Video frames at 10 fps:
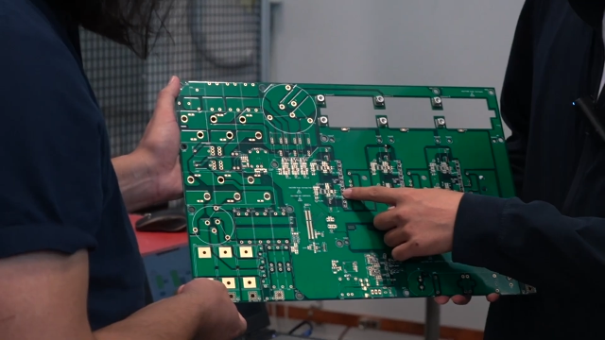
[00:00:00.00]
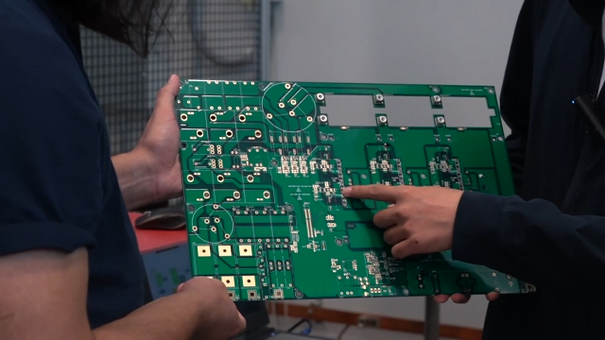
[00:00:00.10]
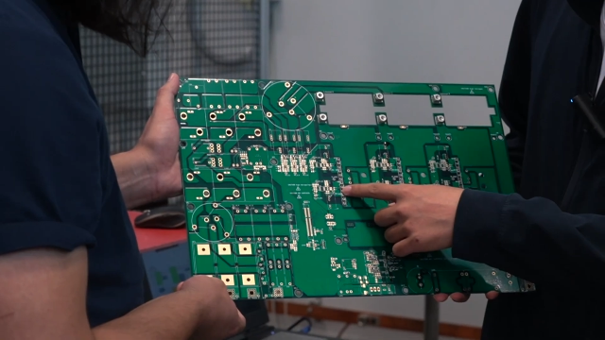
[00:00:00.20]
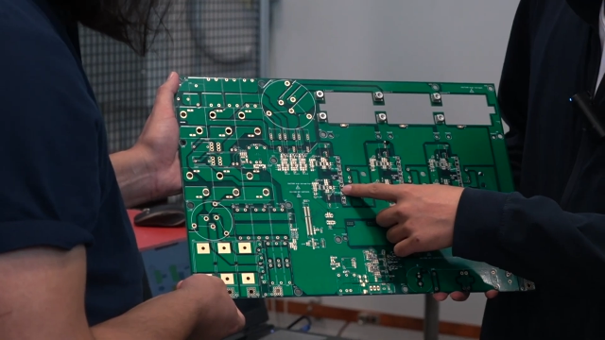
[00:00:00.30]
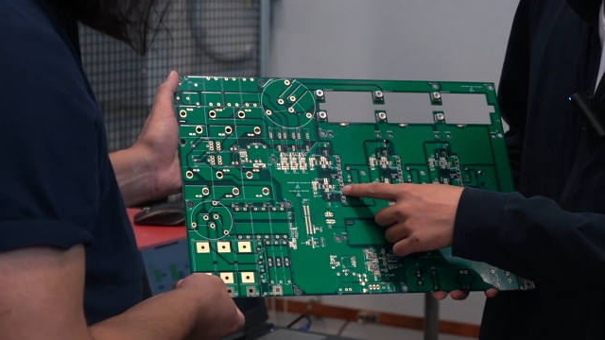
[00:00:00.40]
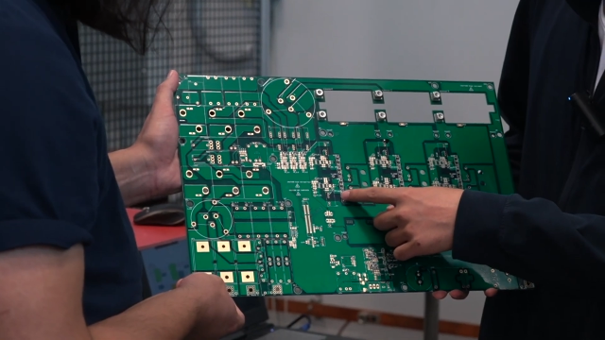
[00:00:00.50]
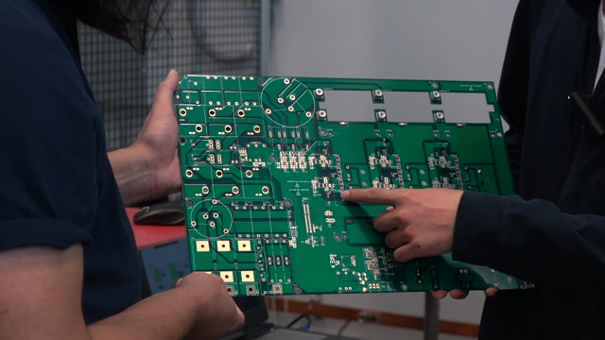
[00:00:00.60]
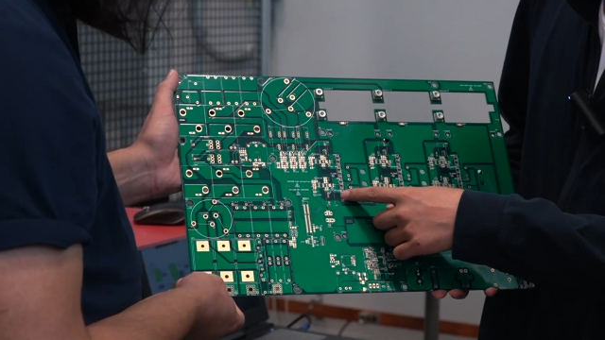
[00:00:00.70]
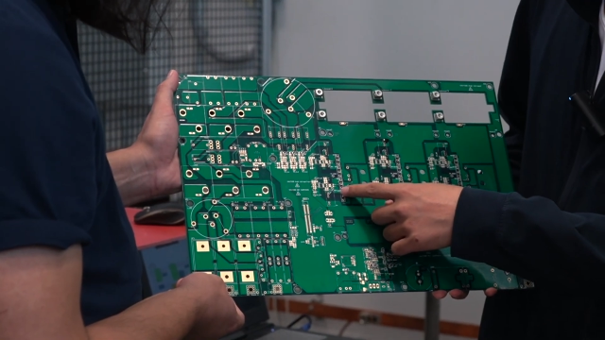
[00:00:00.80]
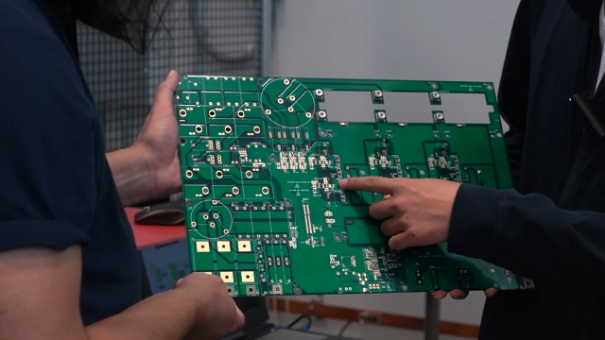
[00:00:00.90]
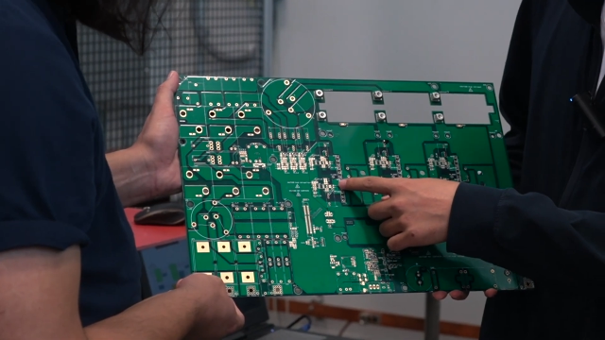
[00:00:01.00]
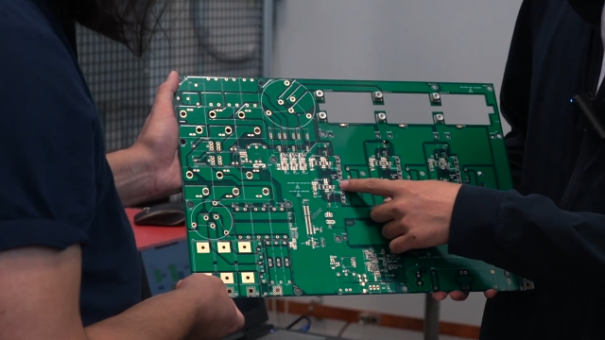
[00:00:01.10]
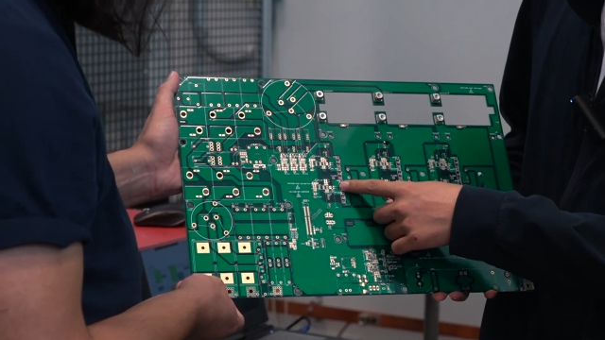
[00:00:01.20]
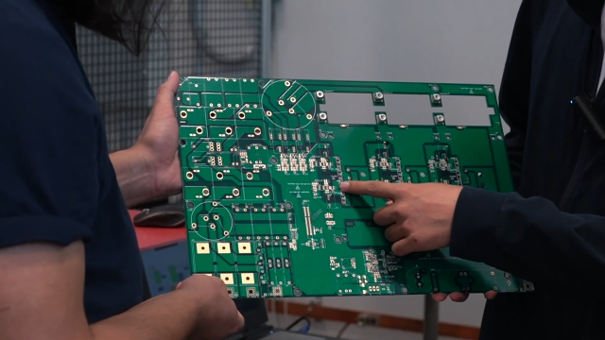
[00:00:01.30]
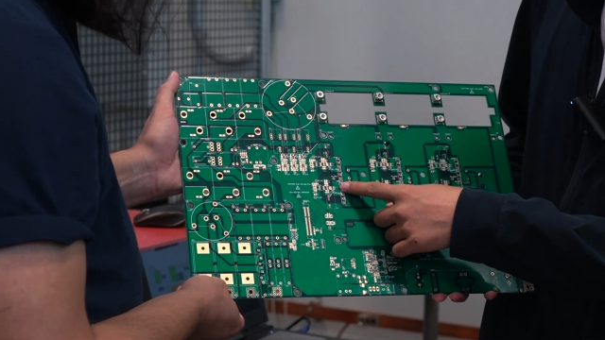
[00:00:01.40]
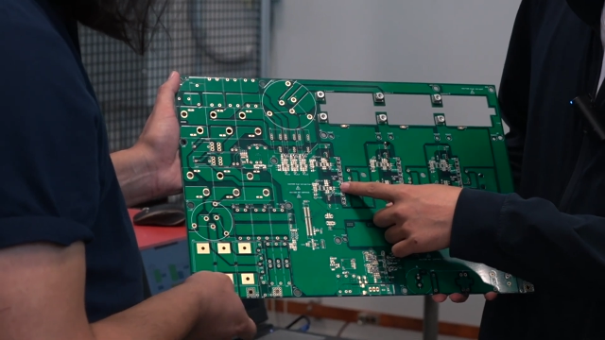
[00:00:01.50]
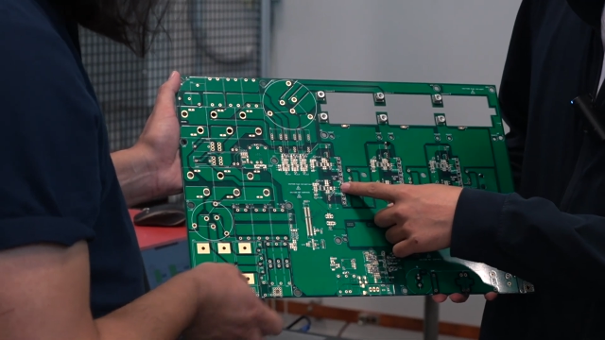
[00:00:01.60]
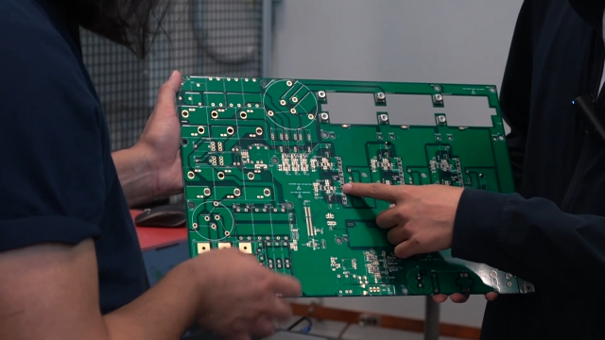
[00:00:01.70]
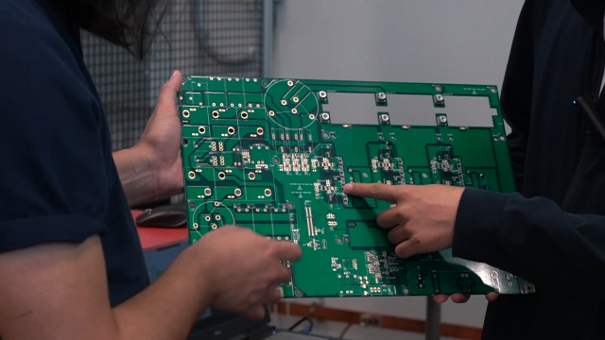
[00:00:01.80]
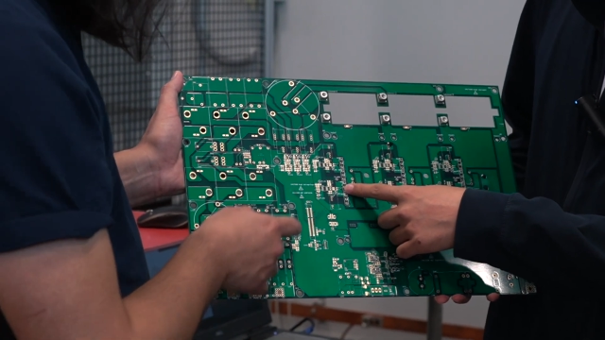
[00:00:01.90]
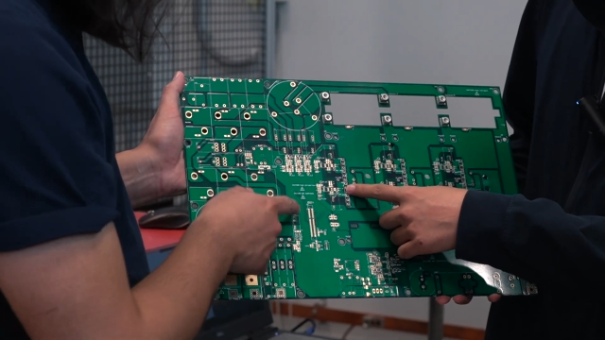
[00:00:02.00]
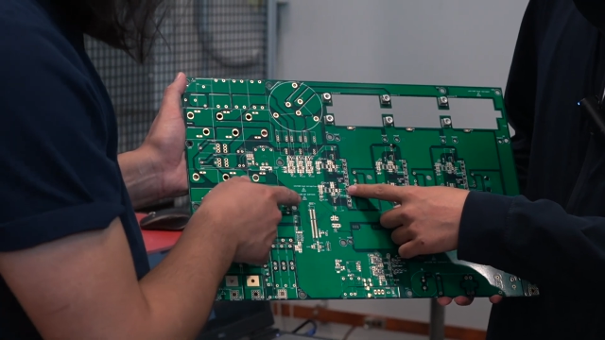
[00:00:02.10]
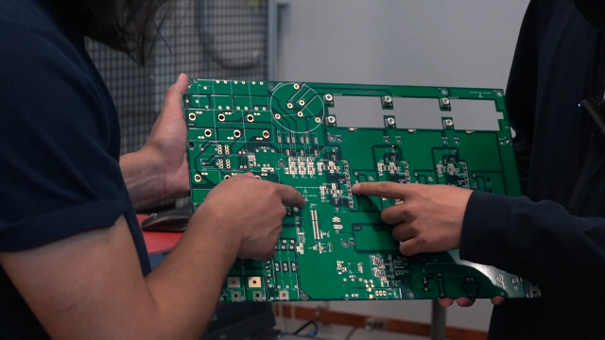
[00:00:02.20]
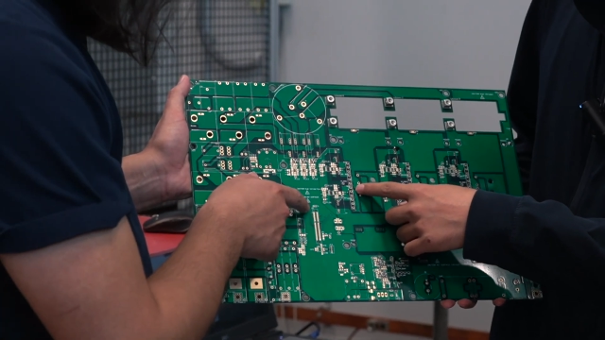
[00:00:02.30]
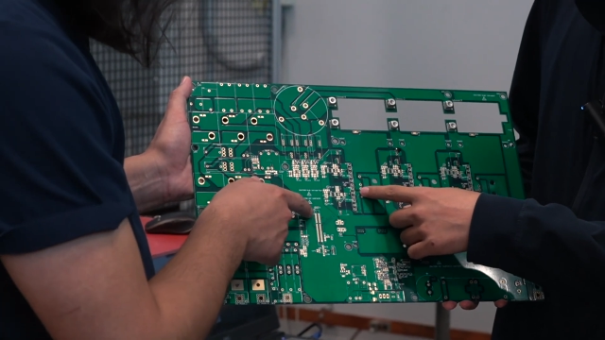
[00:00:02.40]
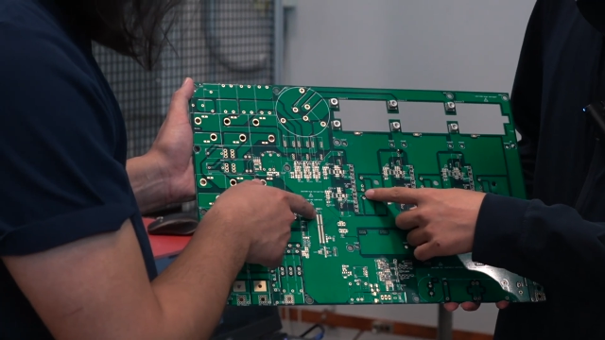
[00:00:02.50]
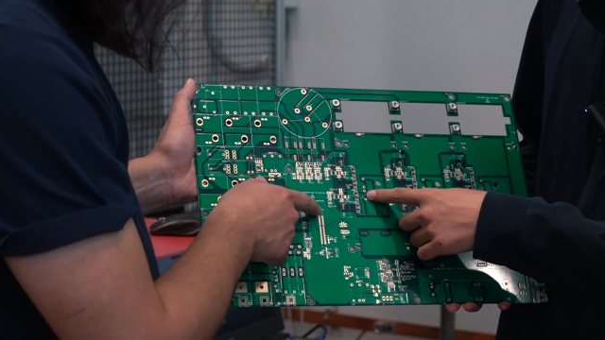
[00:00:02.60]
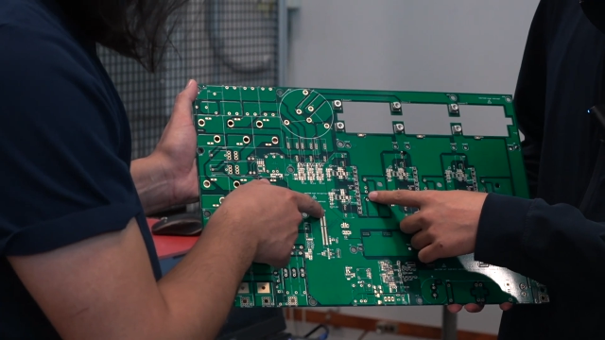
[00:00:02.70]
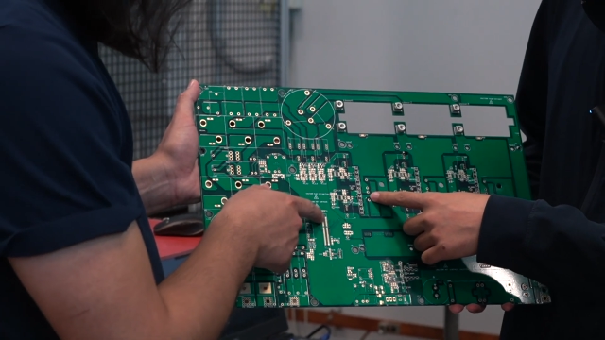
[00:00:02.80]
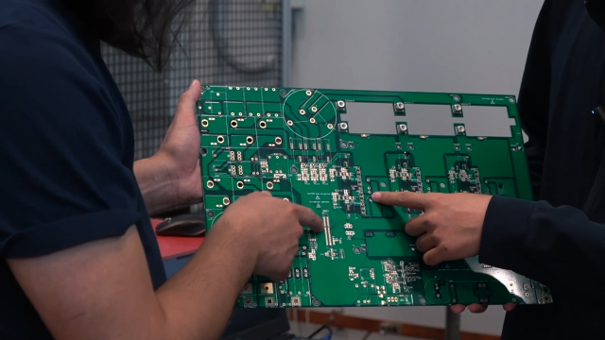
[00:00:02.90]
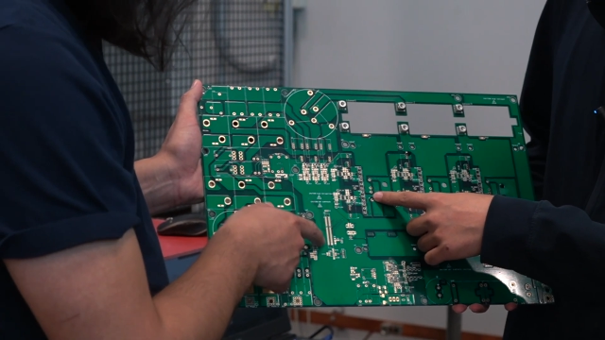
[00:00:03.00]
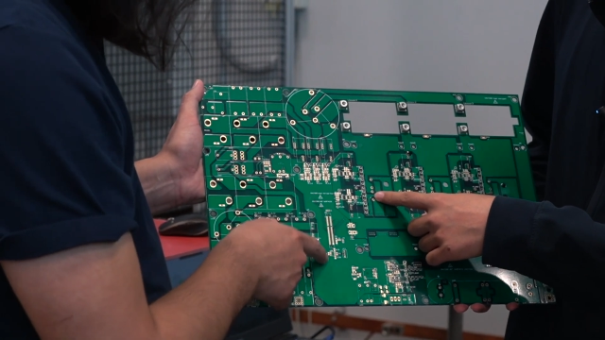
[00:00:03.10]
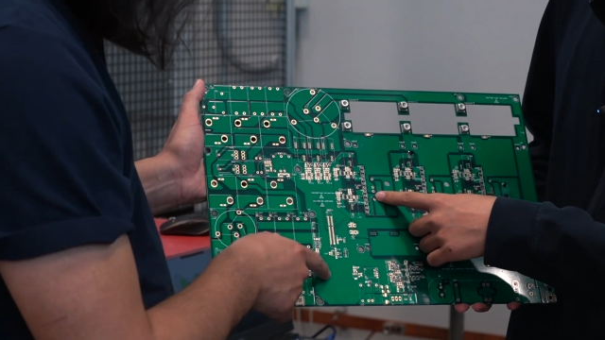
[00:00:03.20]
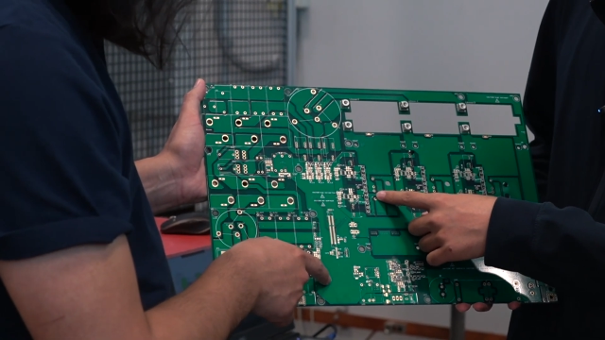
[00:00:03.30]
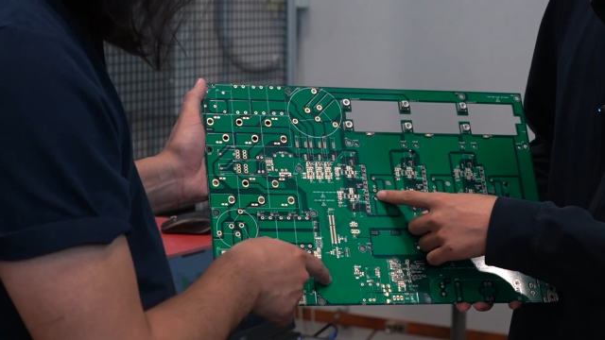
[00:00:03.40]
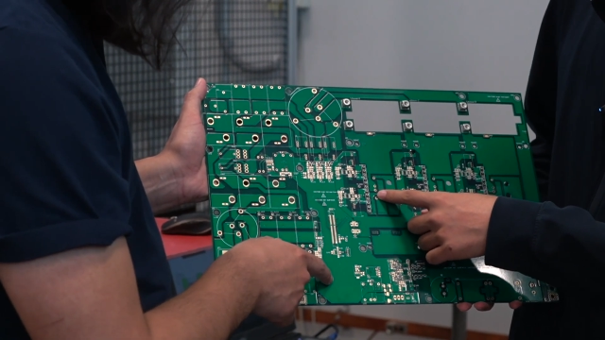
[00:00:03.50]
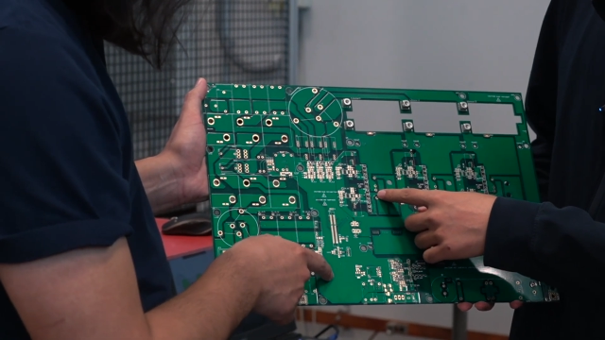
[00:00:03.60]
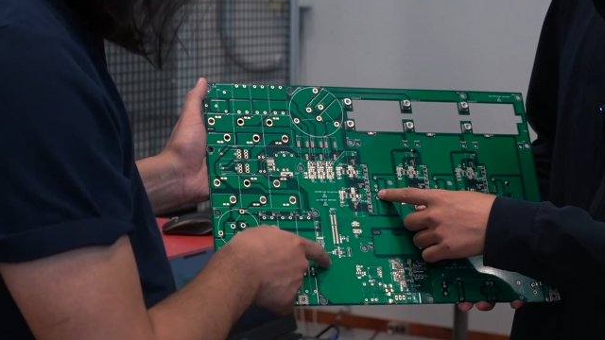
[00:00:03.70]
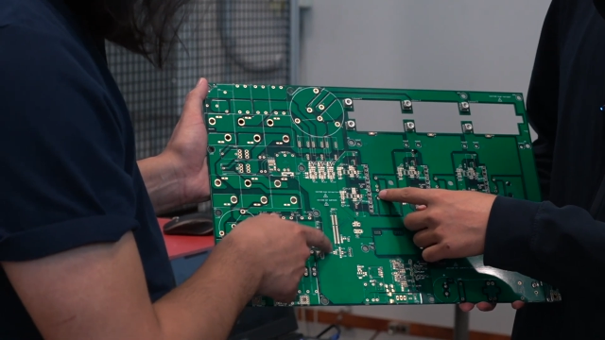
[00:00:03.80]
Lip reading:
(no speaker visible)